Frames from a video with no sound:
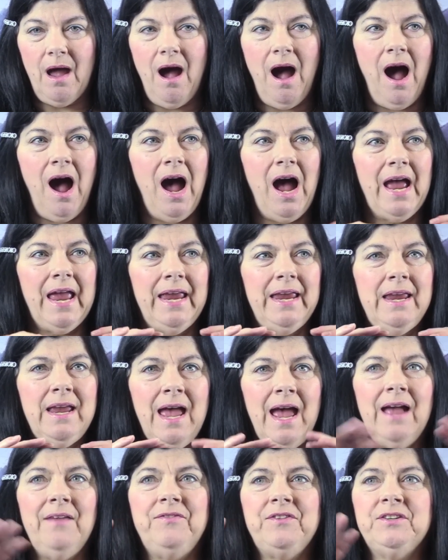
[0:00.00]
I
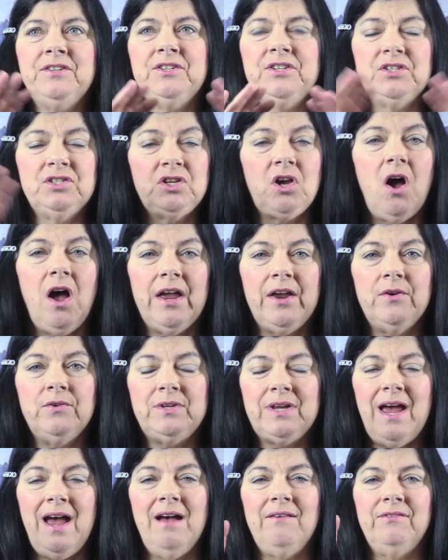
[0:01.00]
had this desire
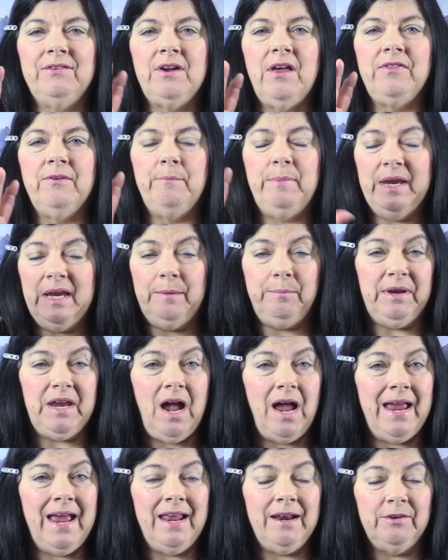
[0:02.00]
to have another baby.
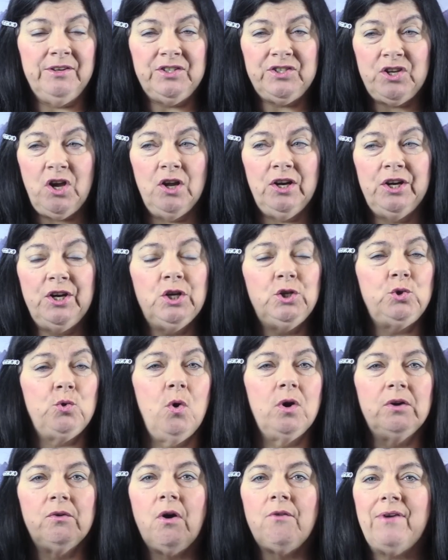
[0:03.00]
I had a son and a
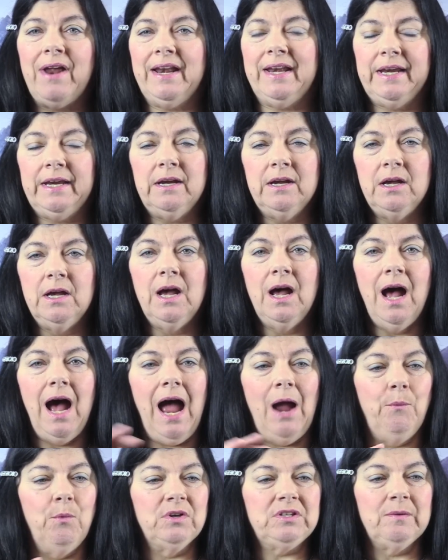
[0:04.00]
daughter already.
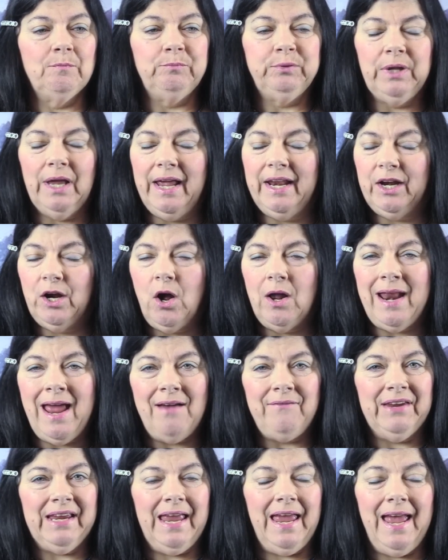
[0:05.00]
I wasn't planning on
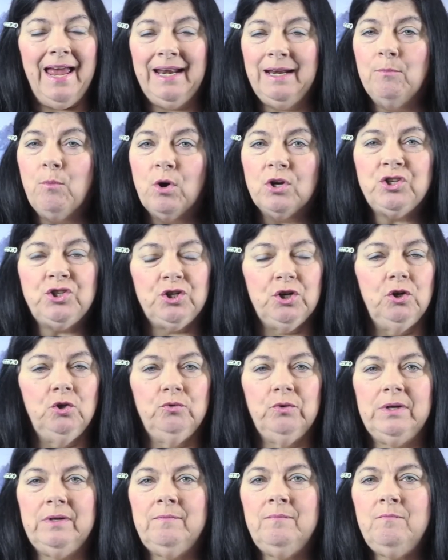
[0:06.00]
having any more
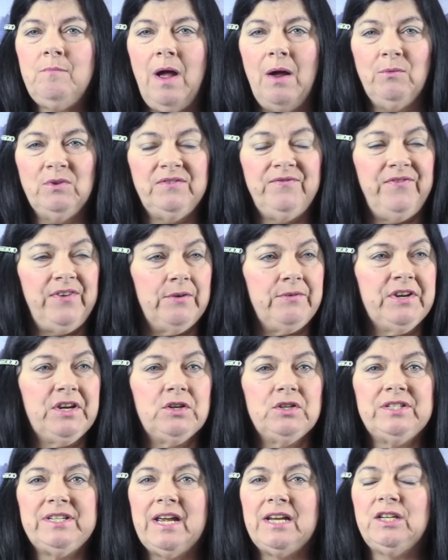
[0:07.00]
children. I was very
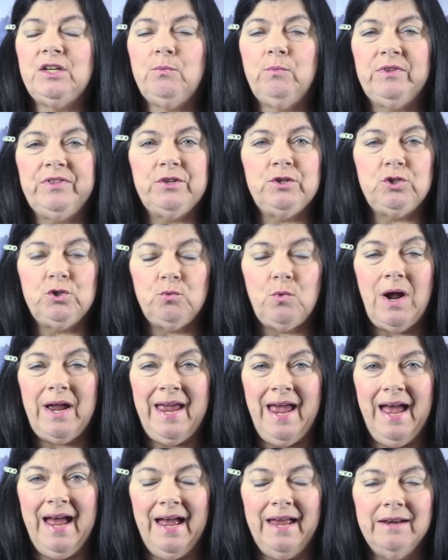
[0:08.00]
contented with the two I
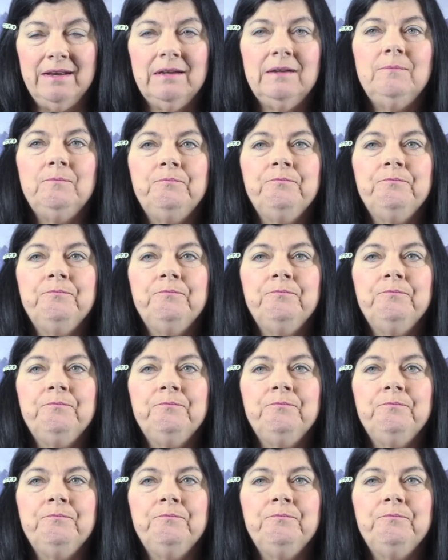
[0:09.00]
had.